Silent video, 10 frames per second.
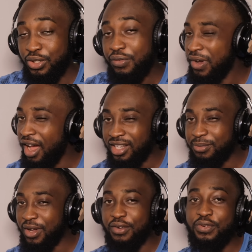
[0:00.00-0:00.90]
So if you
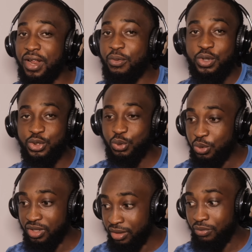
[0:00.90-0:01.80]
ask me, I feel like we
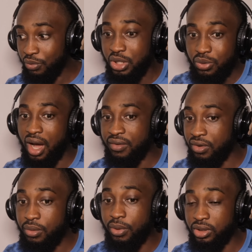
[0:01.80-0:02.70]
do
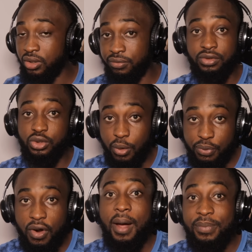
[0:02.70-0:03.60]
have a whole bunch of
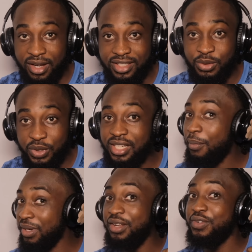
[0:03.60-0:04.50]
dope rappers, which
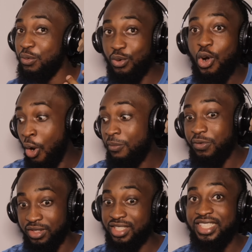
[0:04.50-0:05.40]
I believe they will
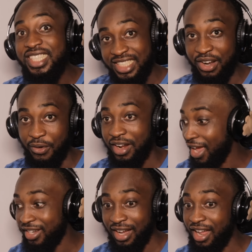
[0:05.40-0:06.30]
come for CJ.
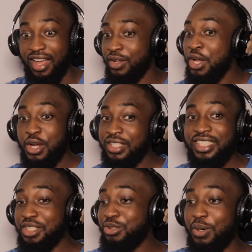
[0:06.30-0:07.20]
Like,
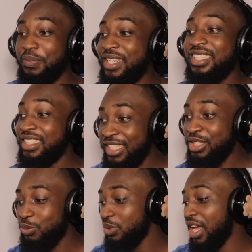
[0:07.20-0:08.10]
CJ dropping
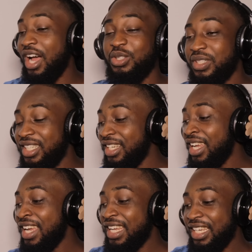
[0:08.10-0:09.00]
this would
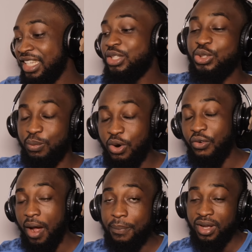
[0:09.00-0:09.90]
actually lead to
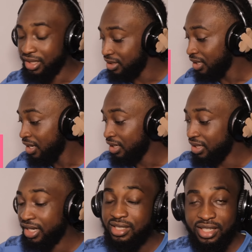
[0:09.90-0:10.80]
more rappers
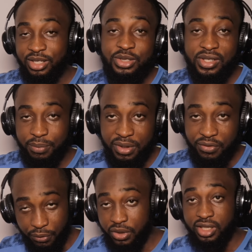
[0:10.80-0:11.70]
getting into the
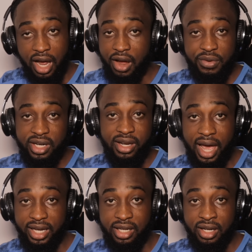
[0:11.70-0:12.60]
beef, which I really
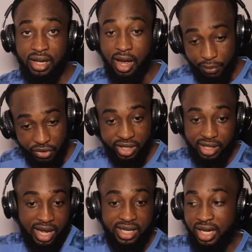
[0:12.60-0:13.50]
like. I'm
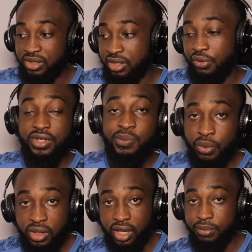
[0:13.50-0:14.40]
really glad he actually
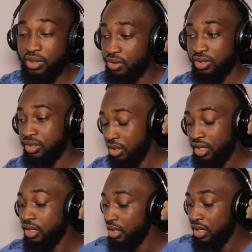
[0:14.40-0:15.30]
responded because
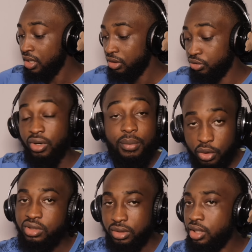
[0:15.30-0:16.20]

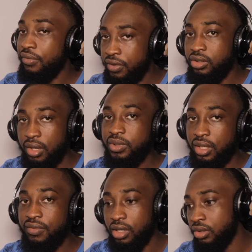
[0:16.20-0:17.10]
Dremo is
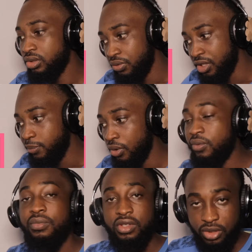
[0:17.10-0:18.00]
definitely going to
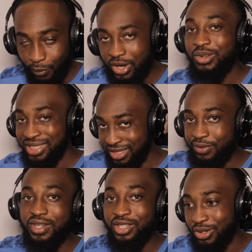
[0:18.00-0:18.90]
respond. Someone else is
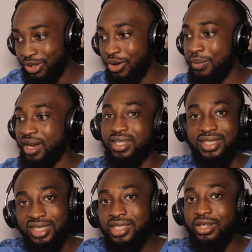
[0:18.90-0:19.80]
definitely going to come in. I
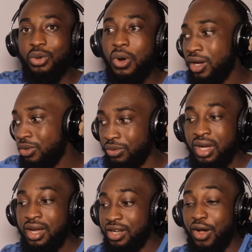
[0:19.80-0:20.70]
see Chinkoeku.